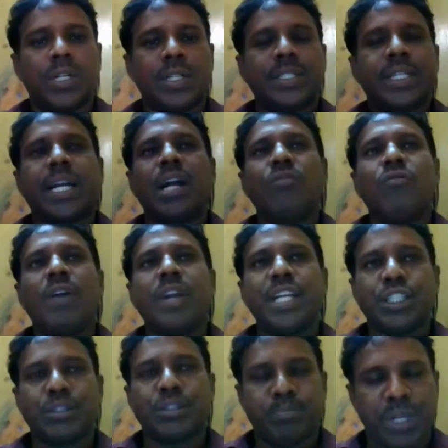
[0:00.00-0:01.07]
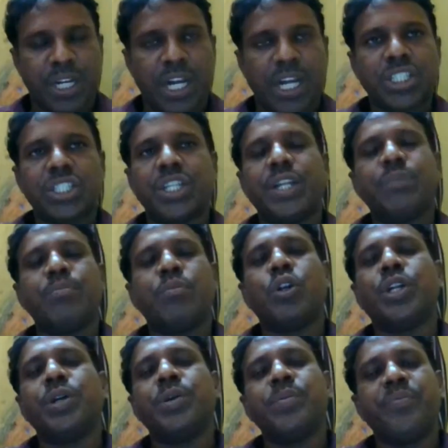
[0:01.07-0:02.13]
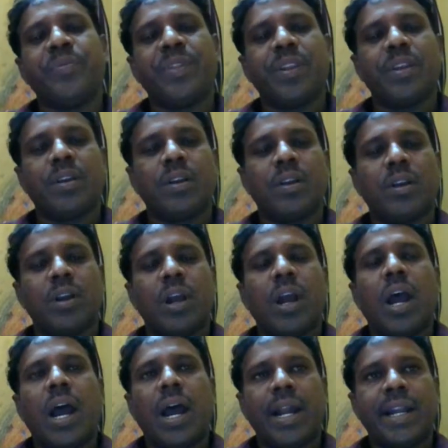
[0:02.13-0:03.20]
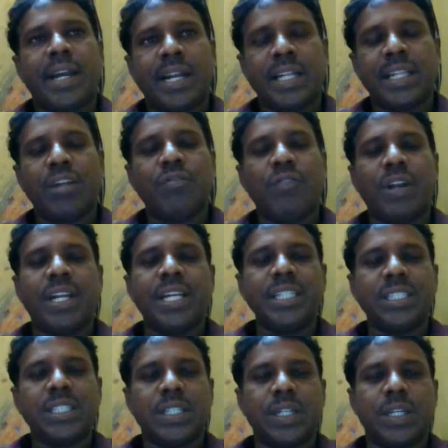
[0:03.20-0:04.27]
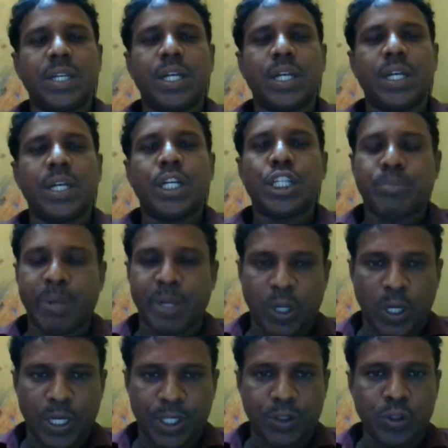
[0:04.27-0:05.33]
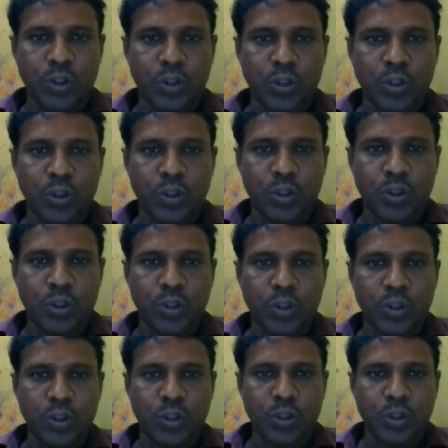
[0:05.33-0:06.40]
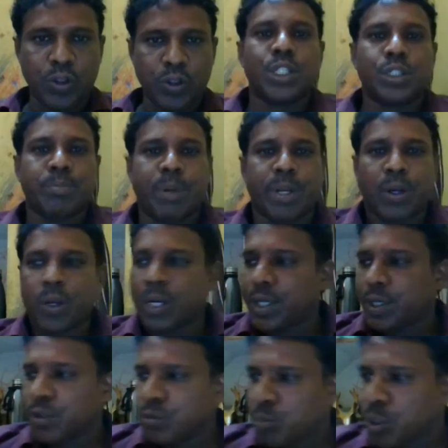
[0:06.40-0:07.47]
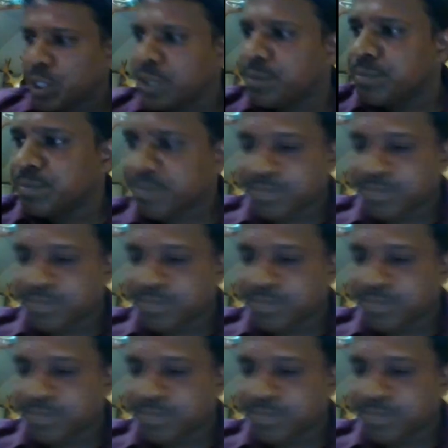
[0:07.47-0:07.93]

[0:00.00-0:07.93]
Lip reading: Second one is precautionary motive. And another one is speculative motive. Speculative motive.